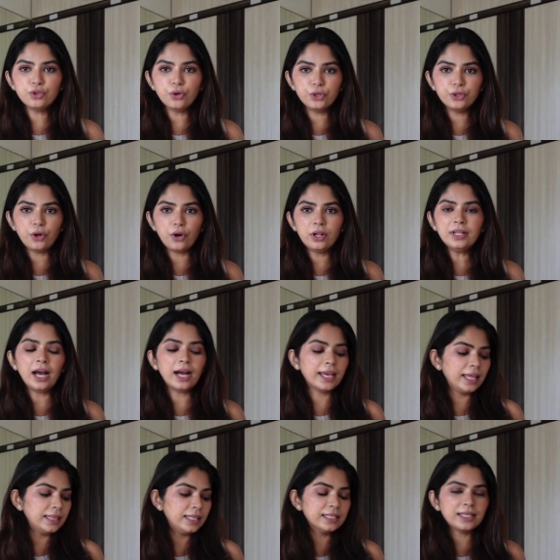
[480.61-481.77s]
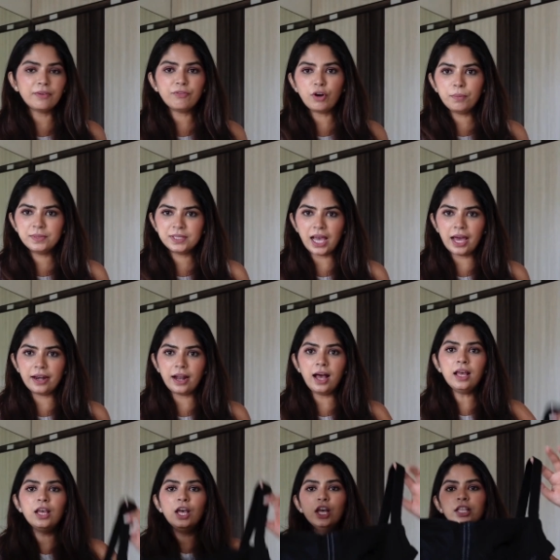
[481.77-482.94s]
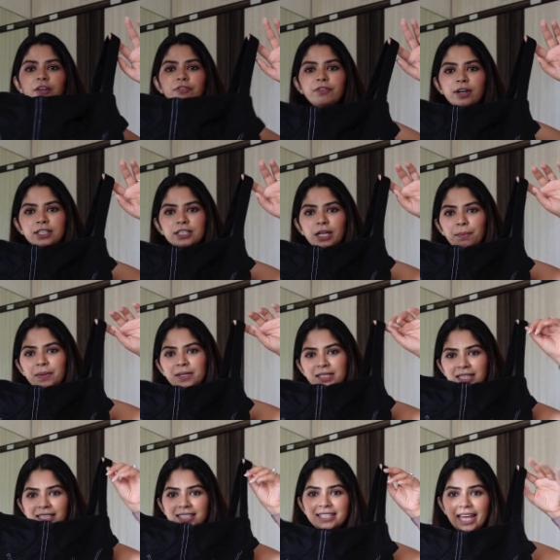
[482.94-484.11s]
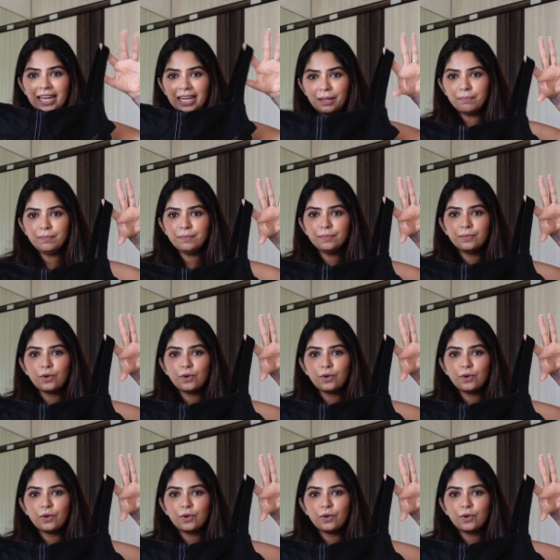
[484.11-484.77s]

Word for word: show you all. Again, these are from Zara. The first up is this denim